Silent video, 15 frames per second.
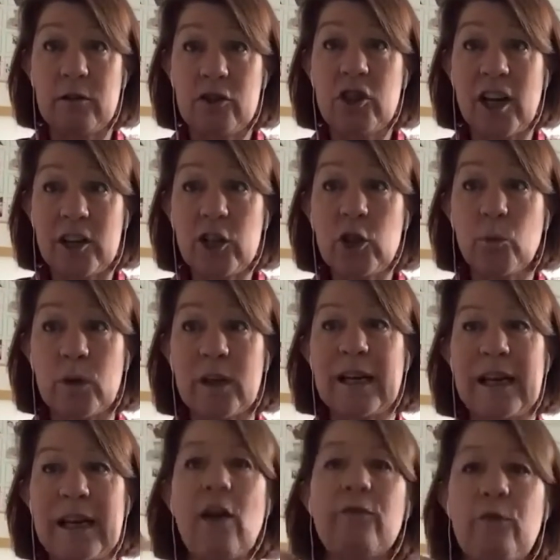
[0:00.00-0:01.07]

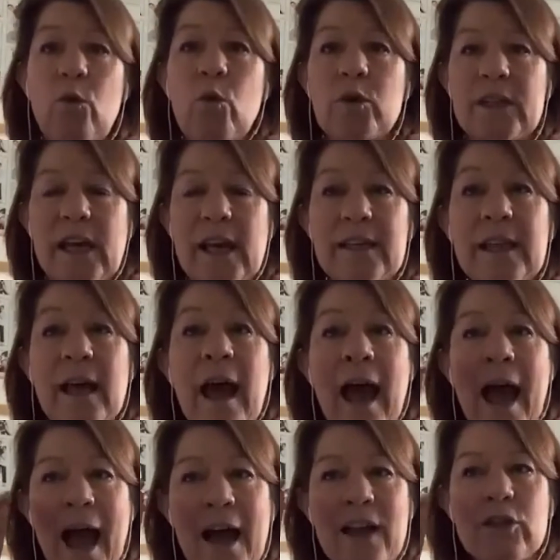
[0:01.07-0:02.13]
genuinely afford it
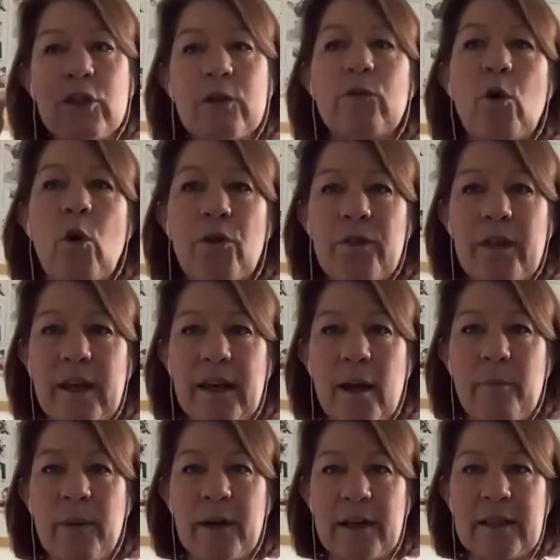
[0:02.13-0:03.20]
and who've got the
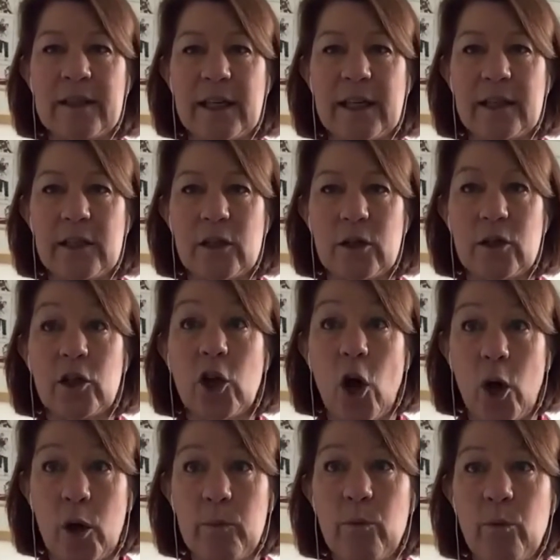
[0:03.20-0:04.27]
ability to
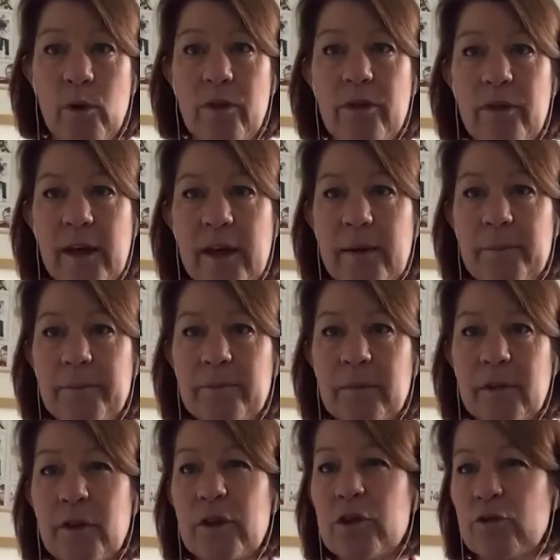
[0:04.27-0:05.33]
cope with the
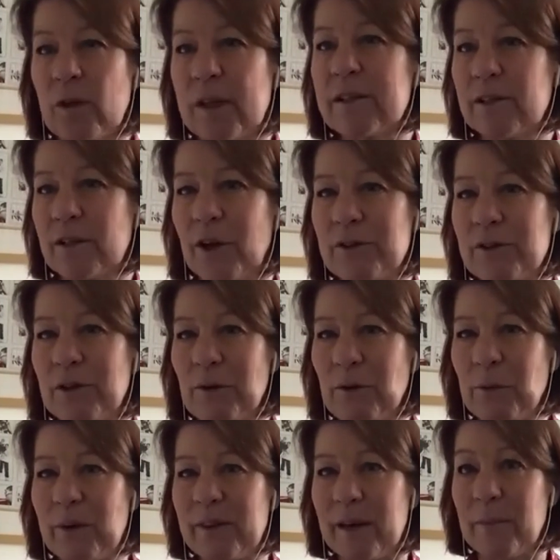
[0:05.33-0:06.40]
stress that goes
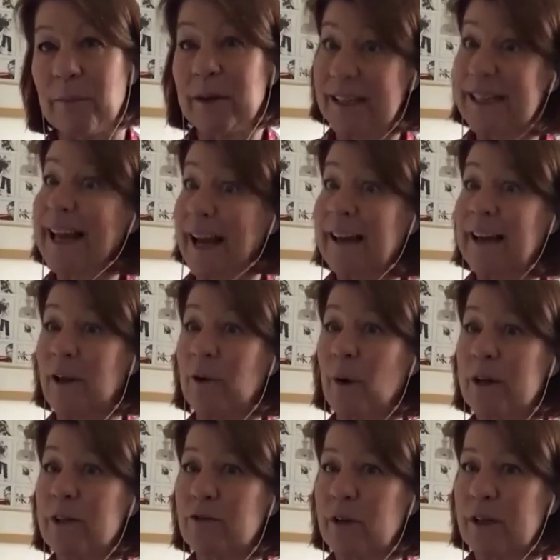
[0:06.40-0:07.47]
along with it, because it can get
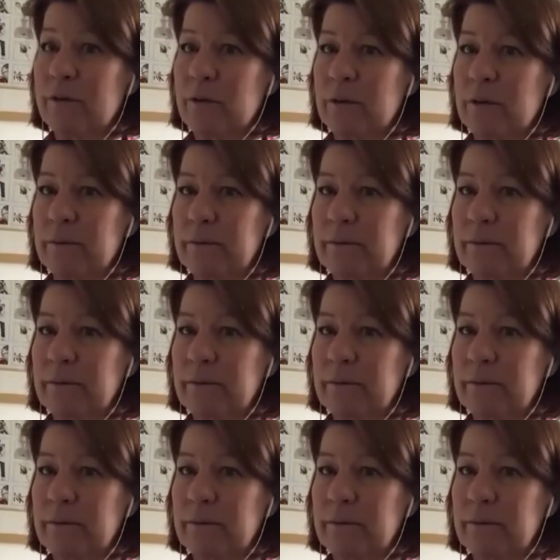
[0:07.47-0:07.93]
quite stressful.